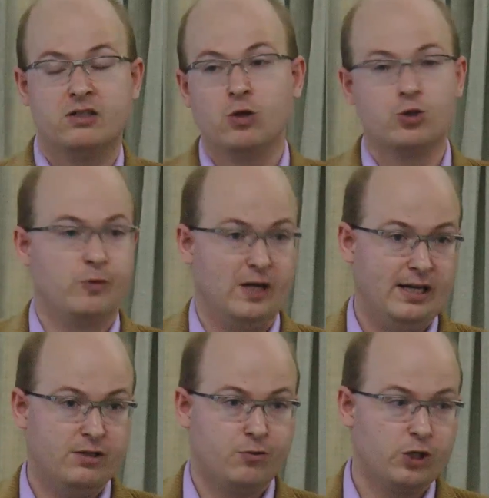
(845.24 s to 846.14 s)
also
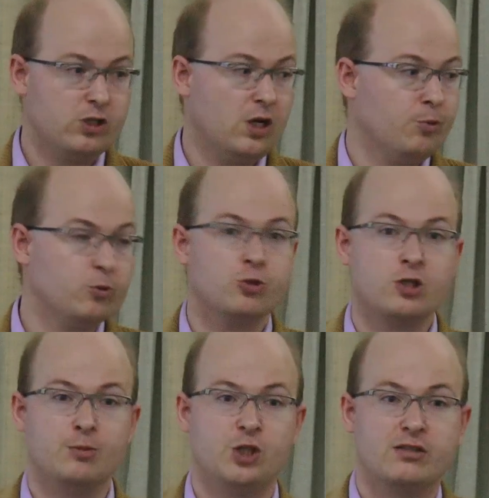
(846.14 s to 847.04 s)
relates, for example, to
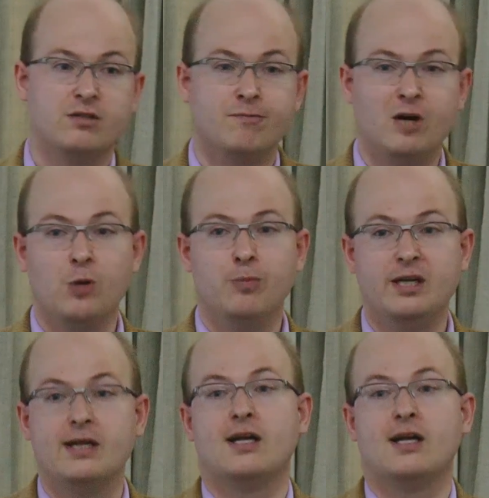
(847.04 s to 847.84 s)
subjective well-being,